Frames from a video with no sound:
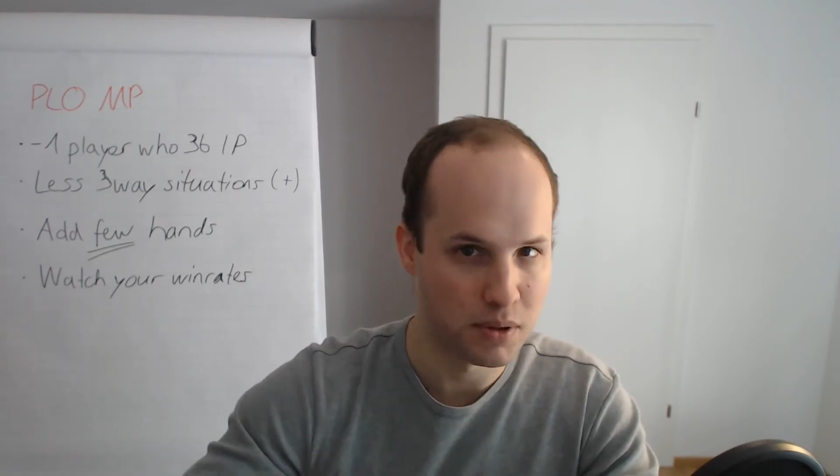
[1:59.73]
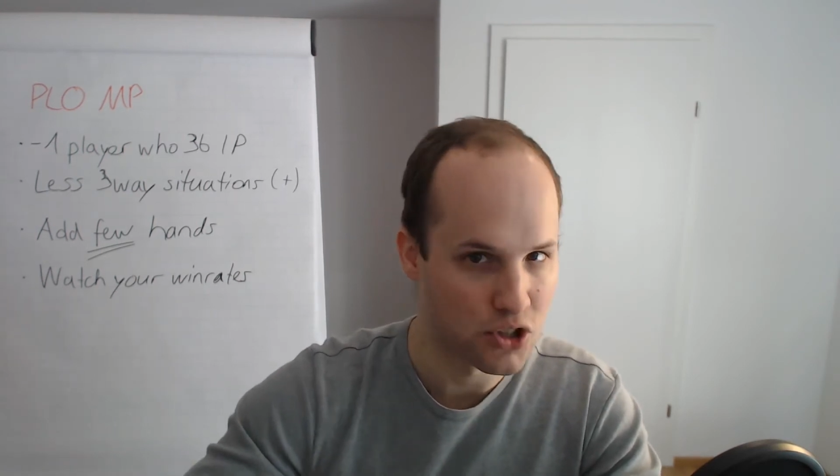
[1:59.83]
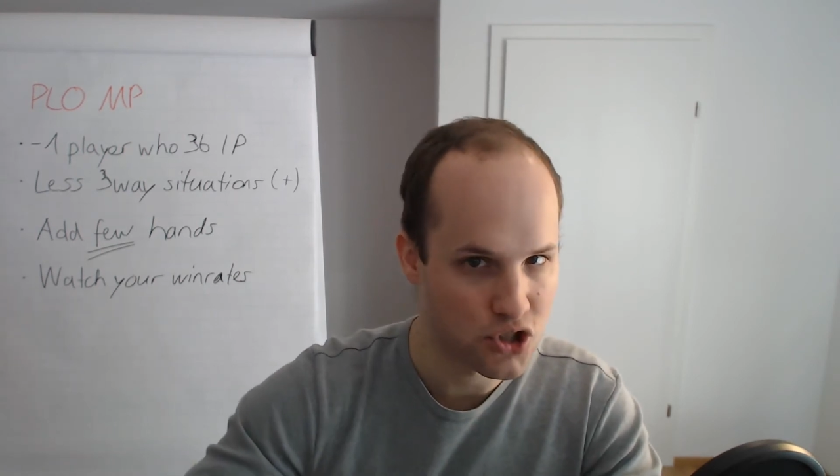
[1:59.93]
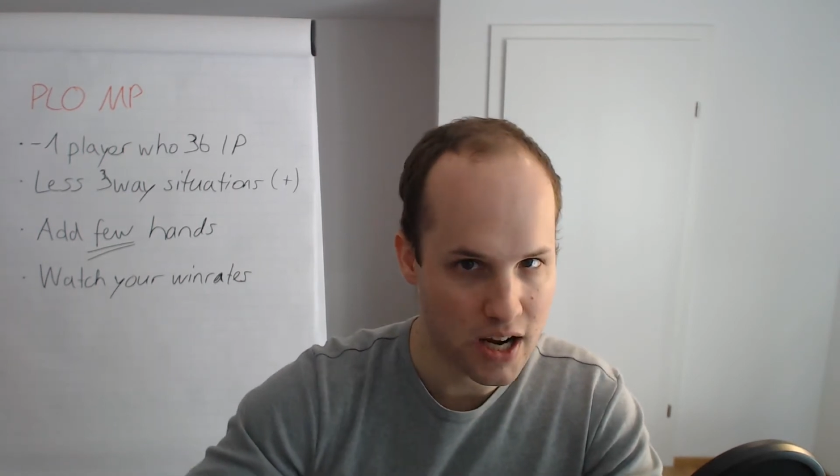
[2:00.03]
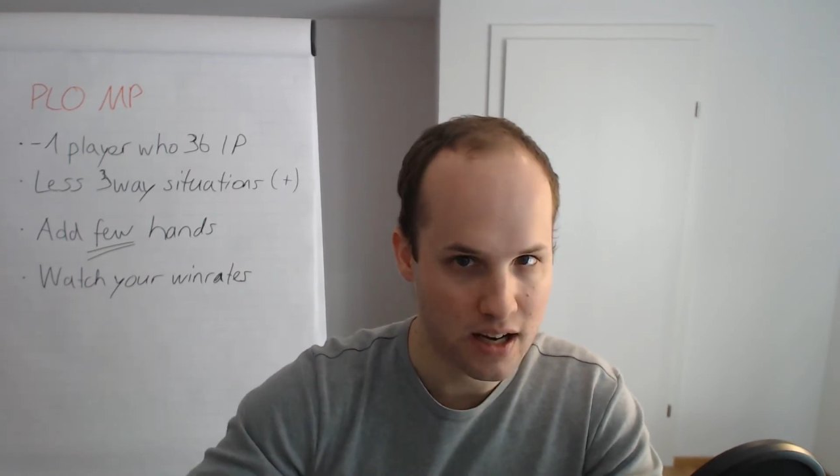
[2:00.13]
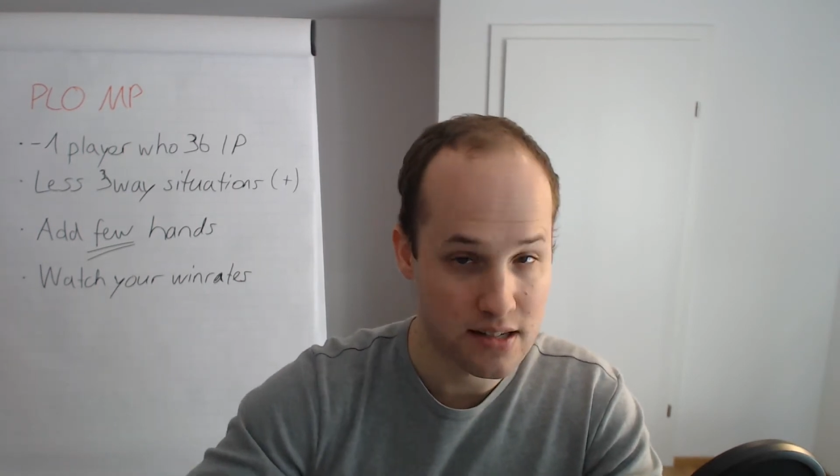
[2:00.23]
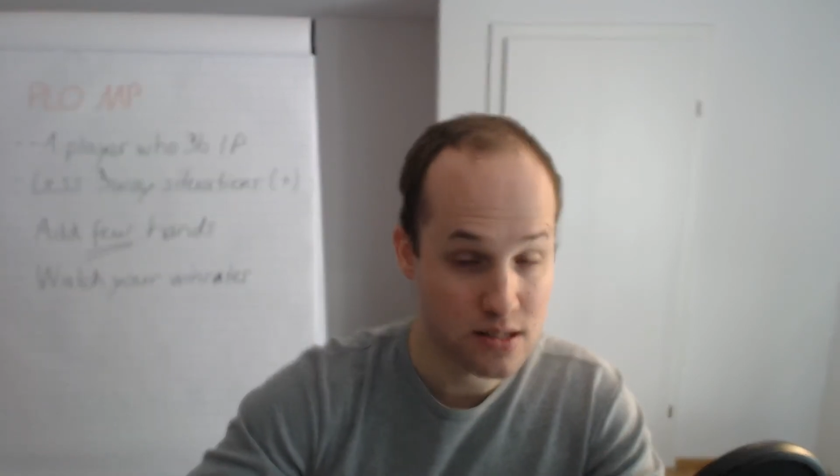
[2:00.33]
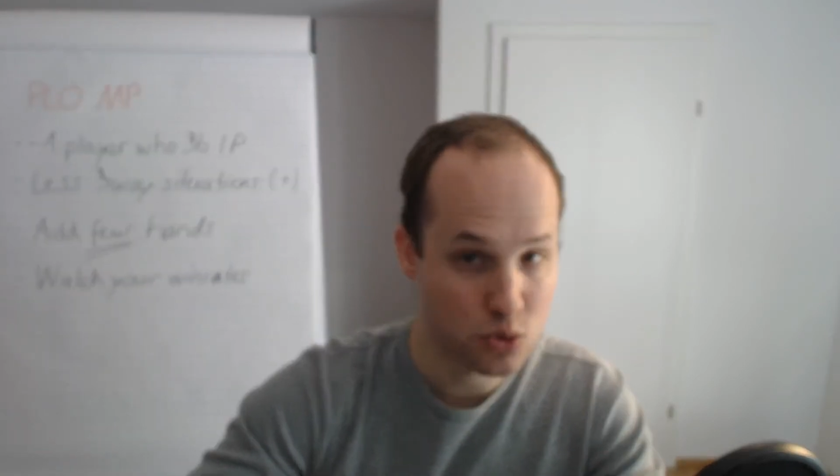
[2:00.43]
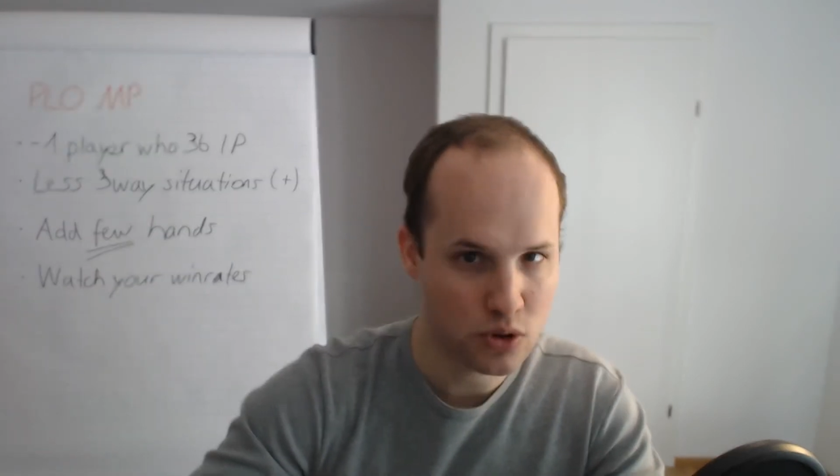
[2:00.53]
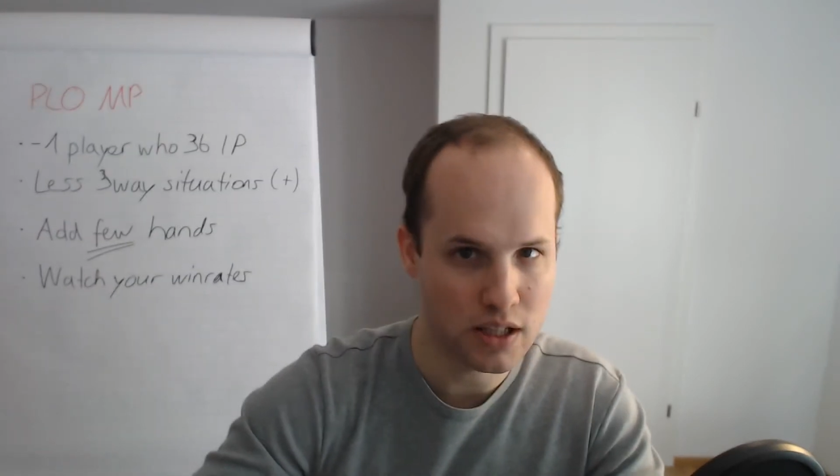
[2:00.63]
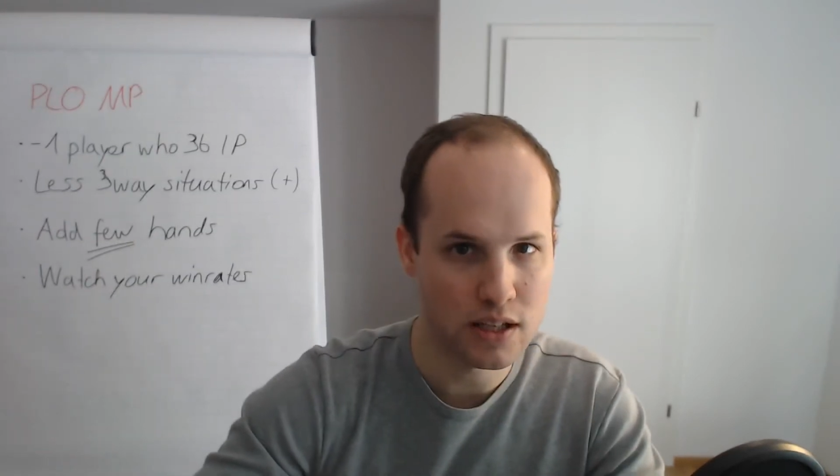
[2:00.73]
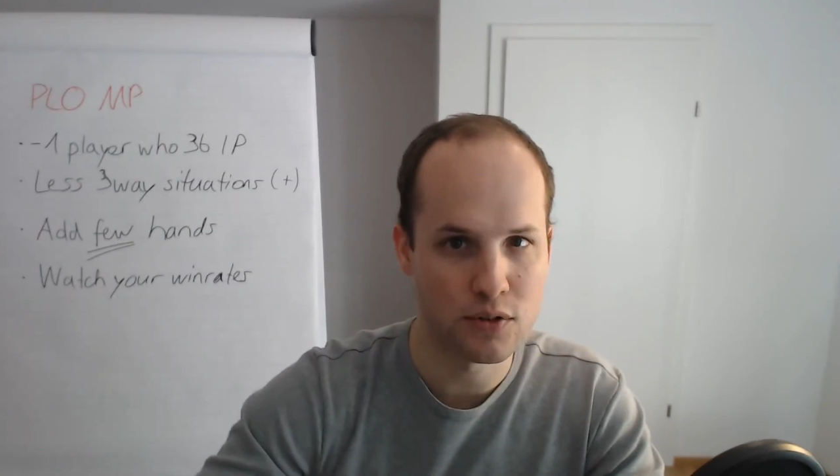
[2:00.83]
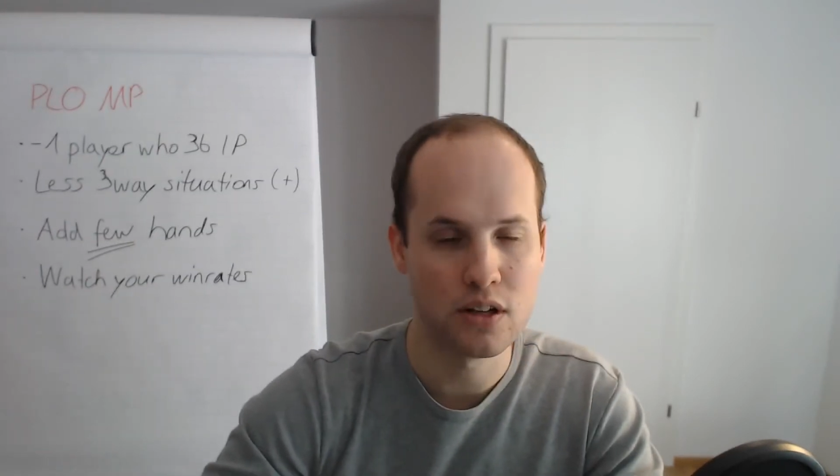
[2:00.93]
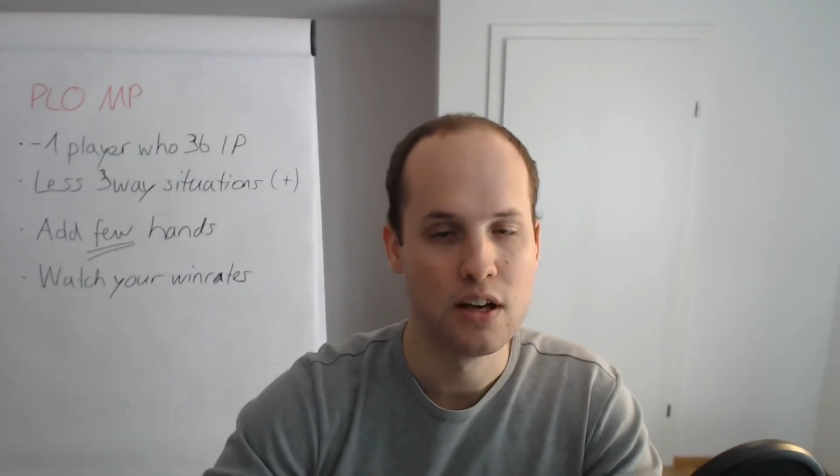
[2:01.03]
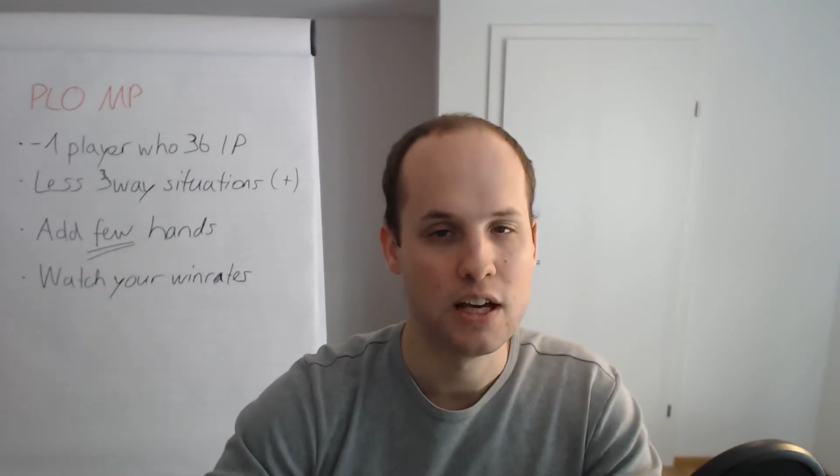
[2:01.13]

a Jack high suit even,